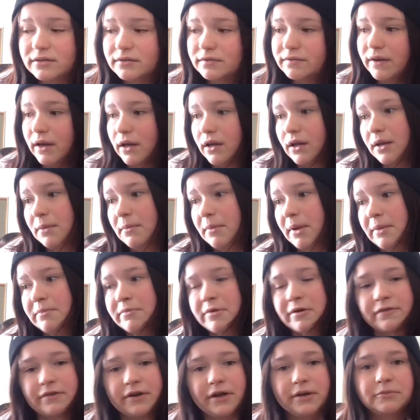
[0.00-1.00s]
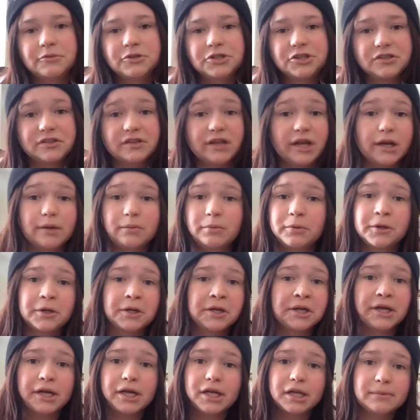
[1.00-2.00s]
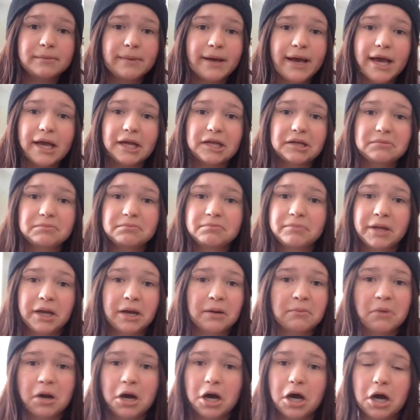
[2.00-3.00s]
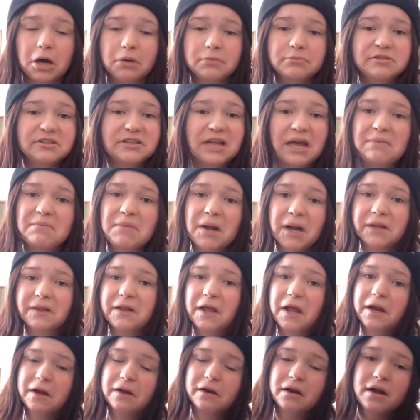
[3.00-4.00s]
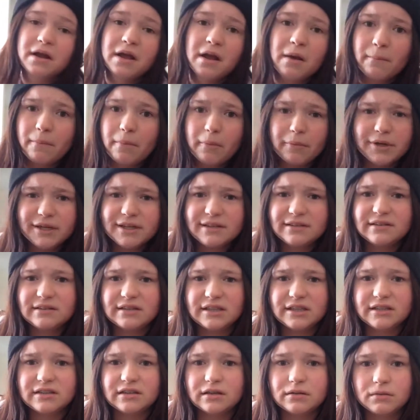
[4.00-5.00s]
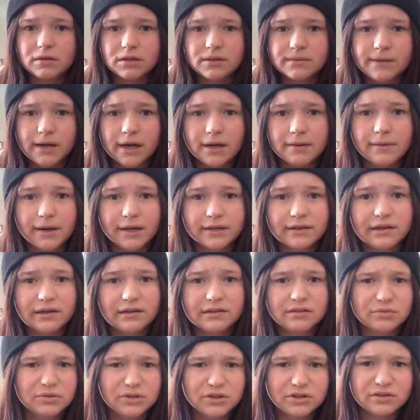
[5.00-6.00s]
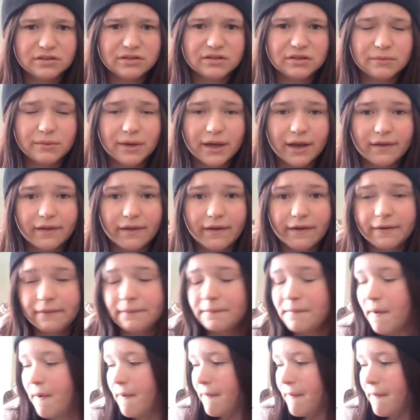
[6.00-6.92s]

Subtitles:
then finally me and my friend were just we're gonna go to the back. Me and her mom stand back there. But we could see so much better back there, so we just stood back there.